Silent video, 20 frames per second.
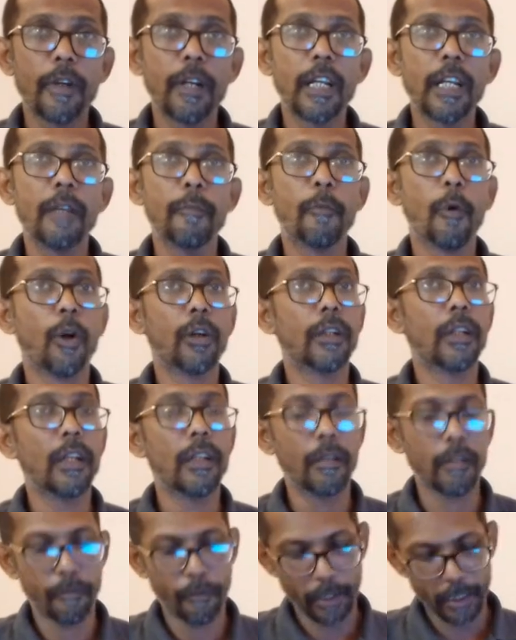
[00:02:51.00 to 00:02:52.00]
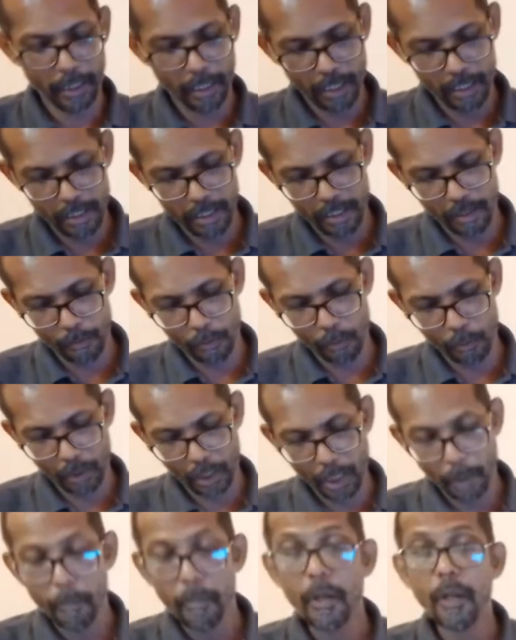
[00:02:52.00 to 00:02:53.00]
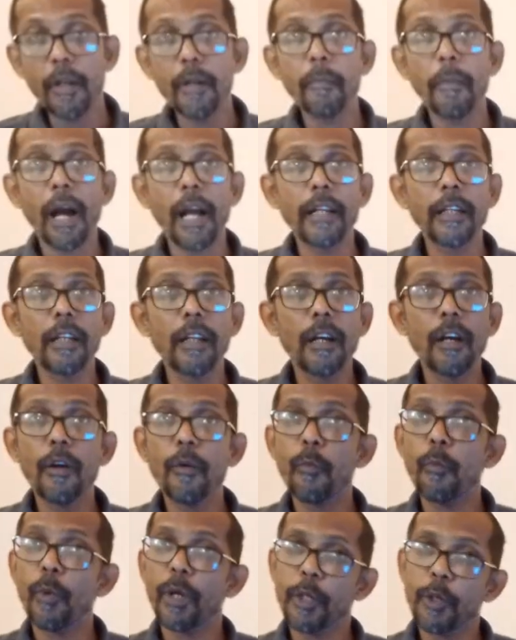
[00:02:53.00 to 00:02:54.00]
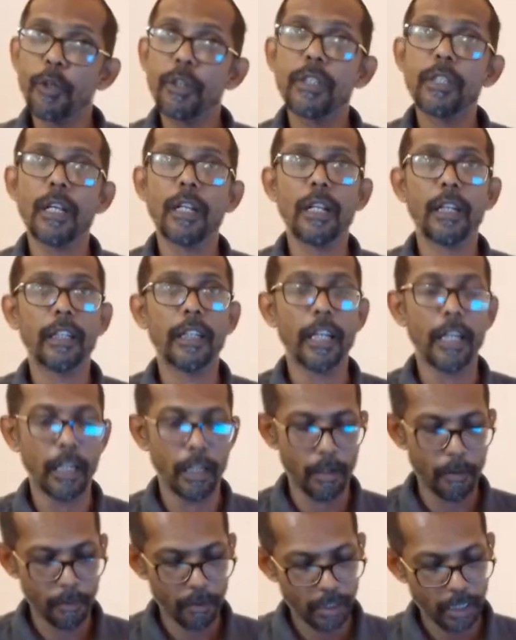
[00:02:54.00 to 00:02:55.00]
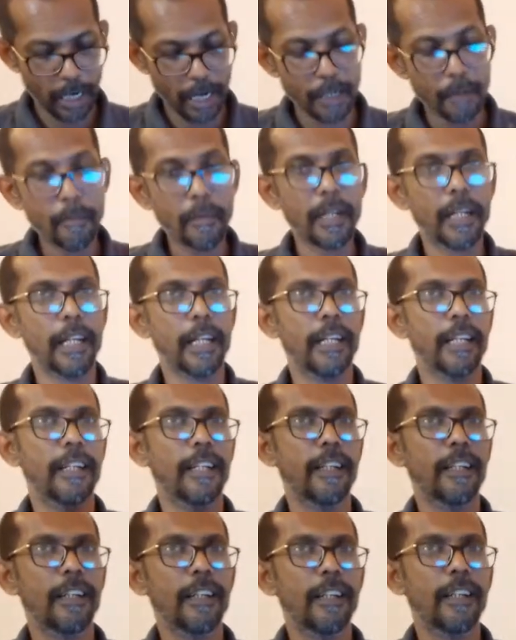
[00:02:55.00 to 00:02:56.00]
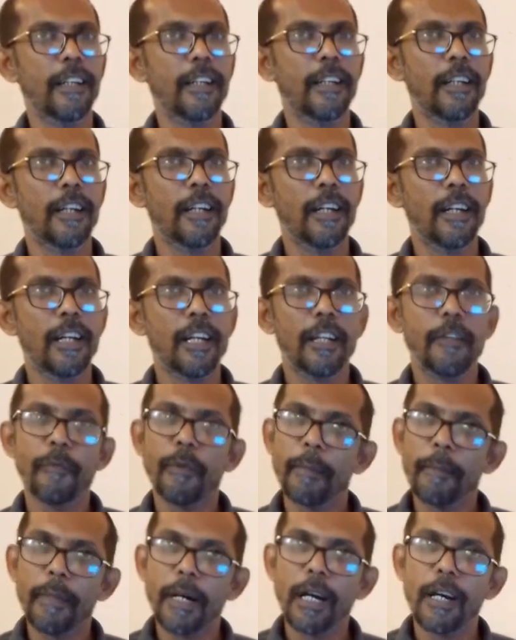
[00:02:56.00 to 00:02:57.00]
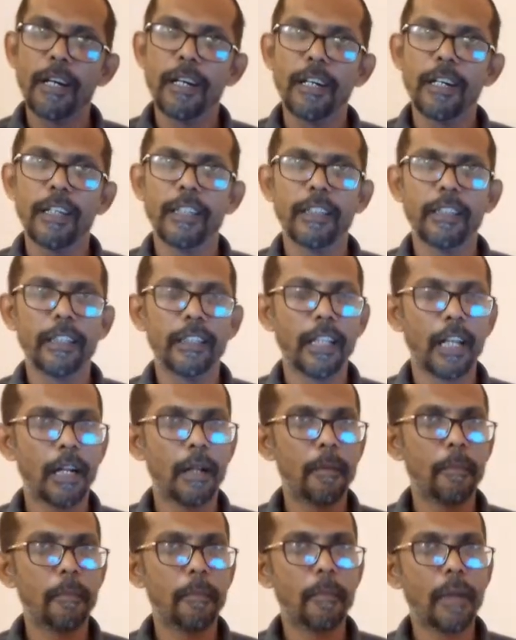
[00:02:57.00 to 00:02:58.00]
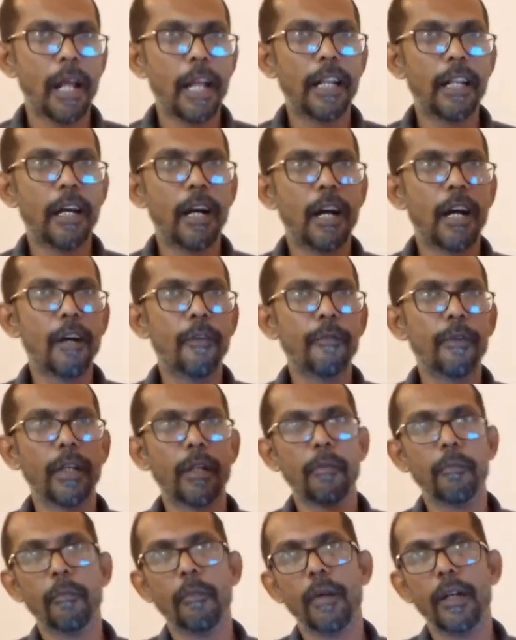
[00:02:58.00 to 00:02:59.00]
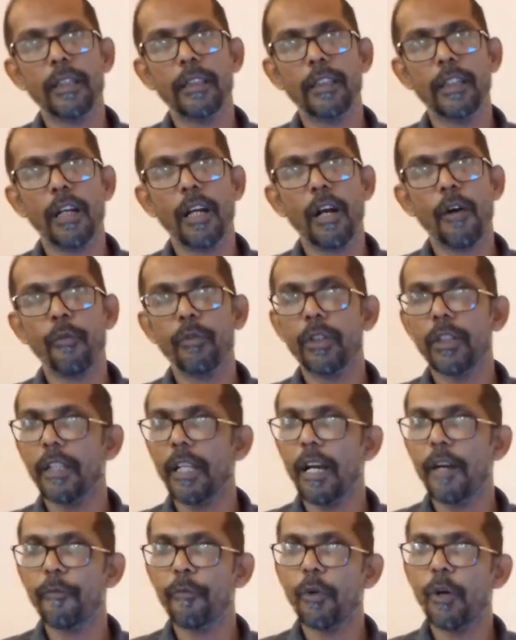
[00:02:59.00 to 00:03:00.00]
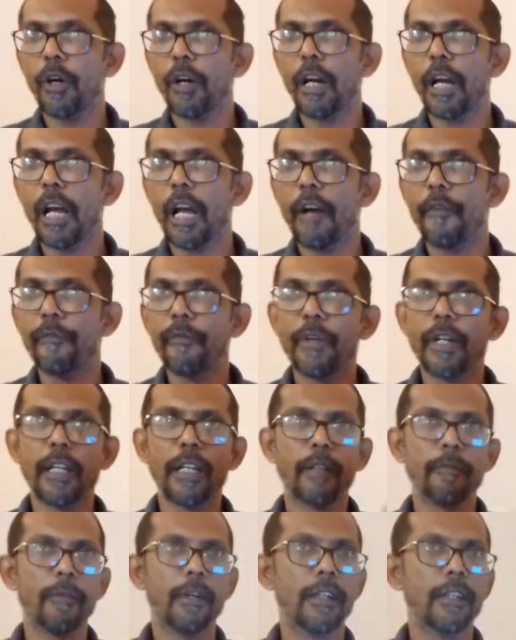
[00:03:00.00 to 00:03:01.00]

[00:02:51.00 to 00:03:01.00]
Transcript: the important factors to keep in mind when selecting a cat breed. Remember, there is a perfect match out there for everyone.